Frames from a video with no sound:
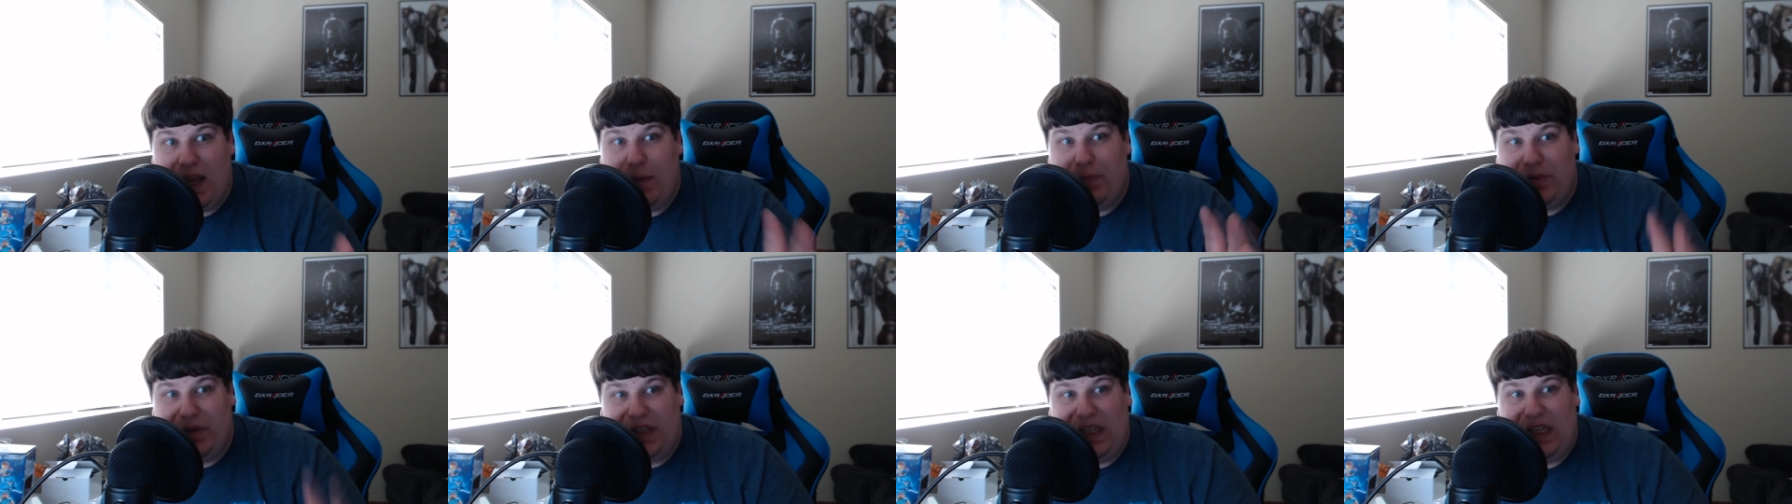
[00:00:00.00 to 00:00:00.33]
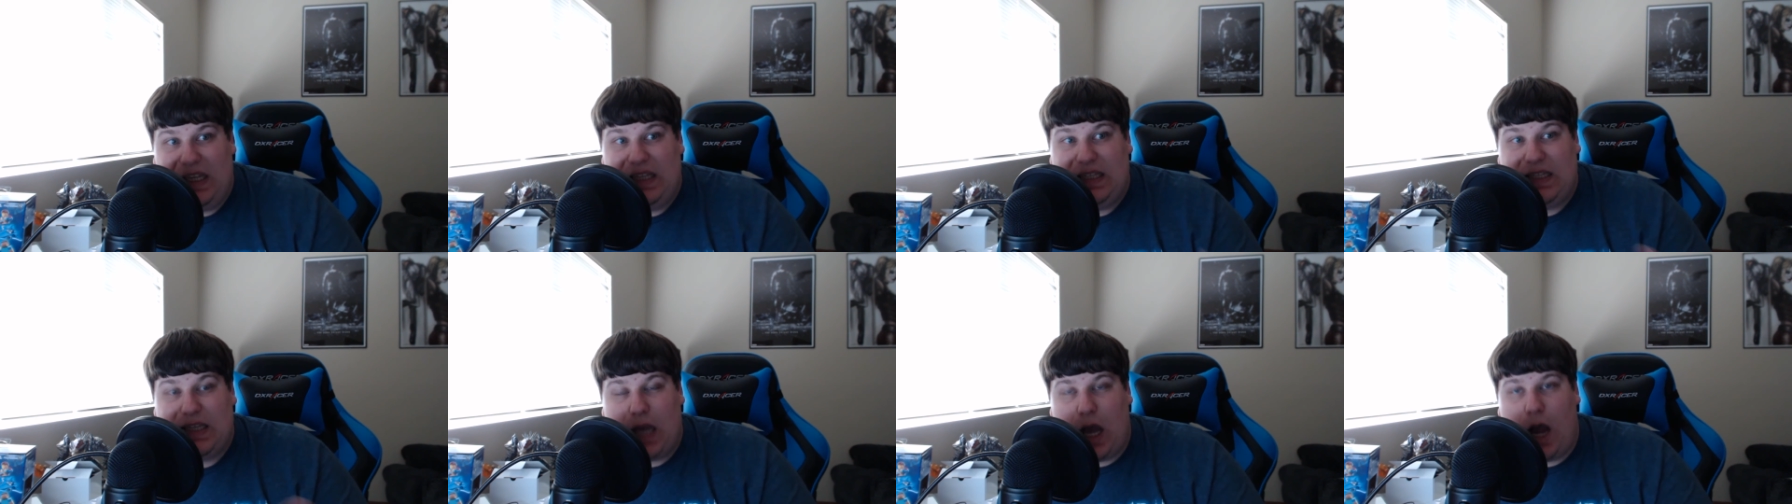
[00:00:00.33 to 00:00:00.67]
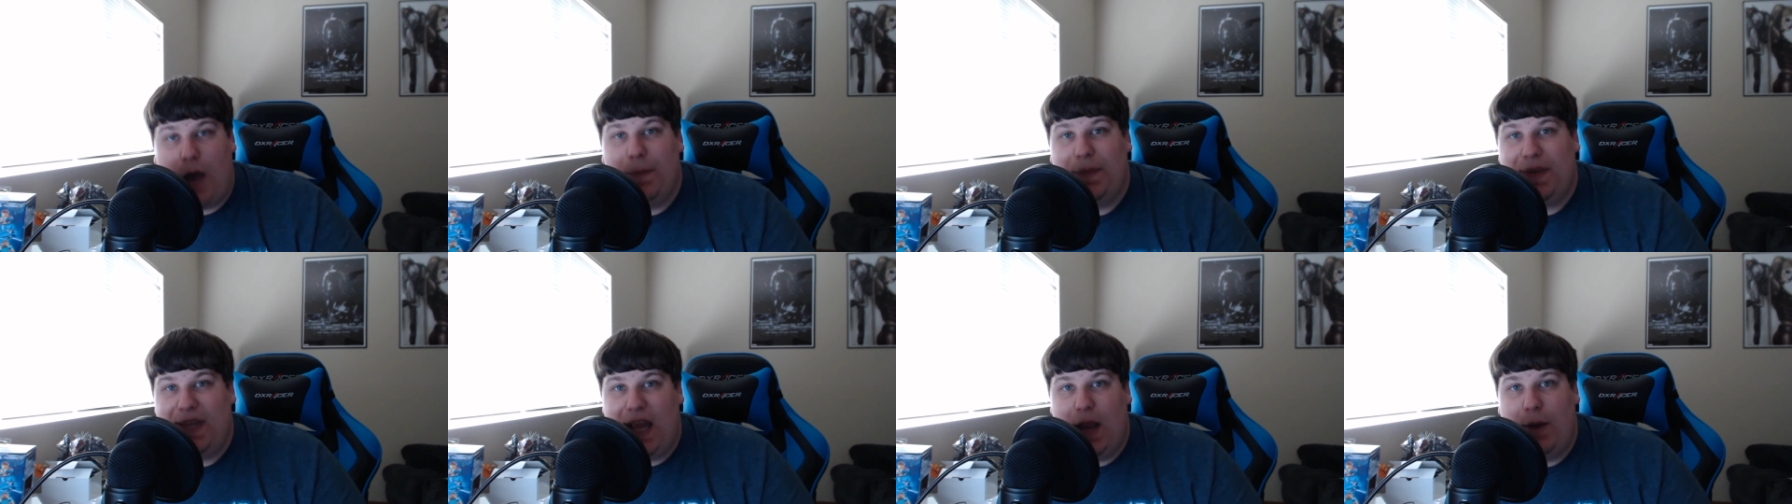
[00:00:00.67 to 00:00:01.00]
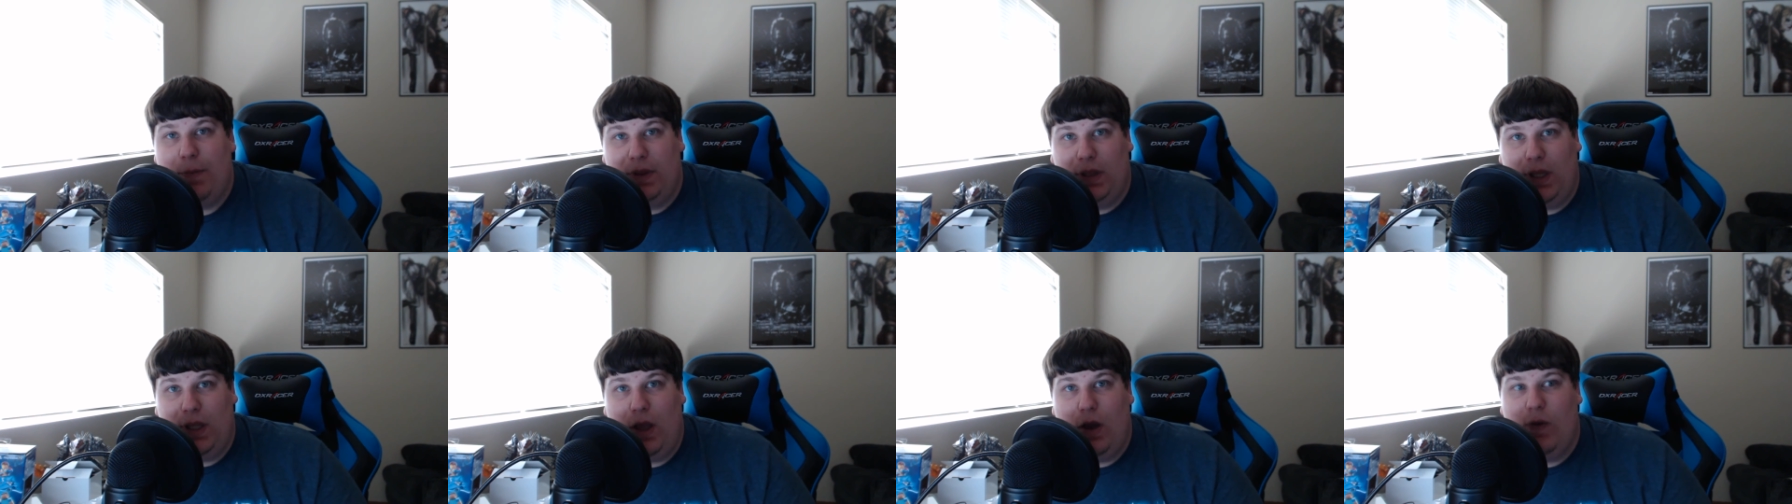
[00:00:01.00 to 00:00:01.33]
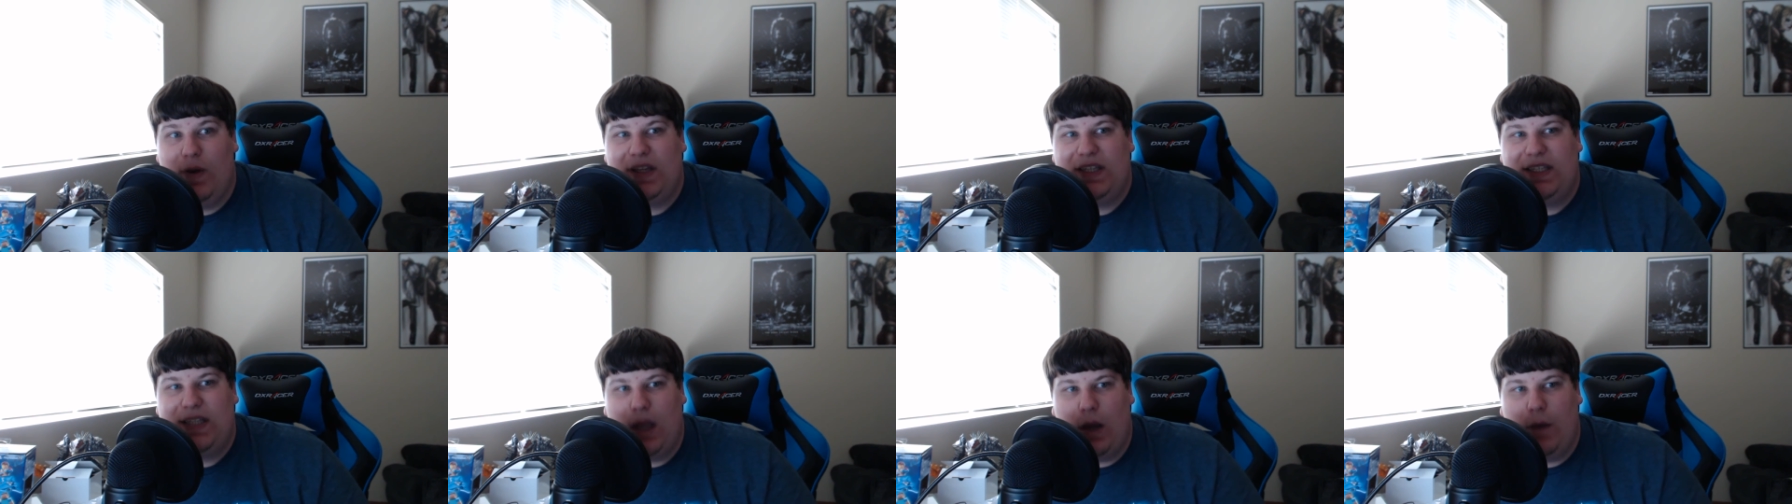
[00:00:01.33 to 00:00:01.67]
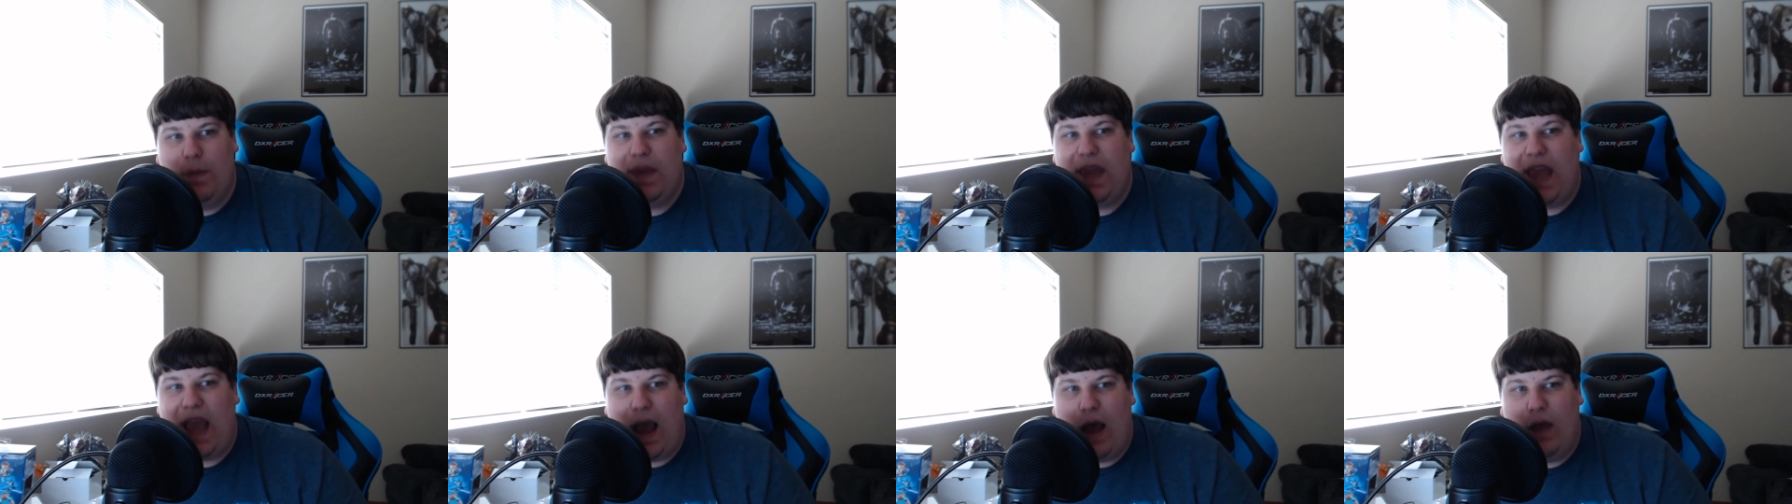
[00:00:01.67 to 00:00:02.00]
please comment down below and tell
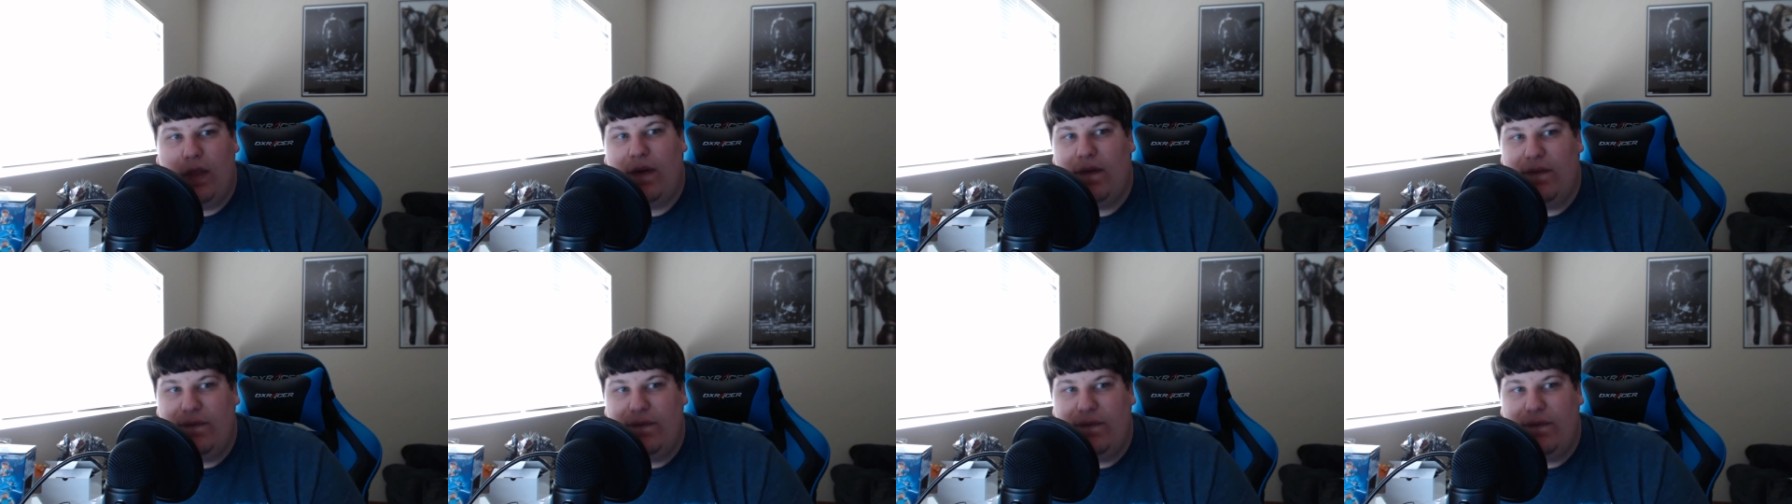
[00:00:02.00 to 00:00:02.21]
me how the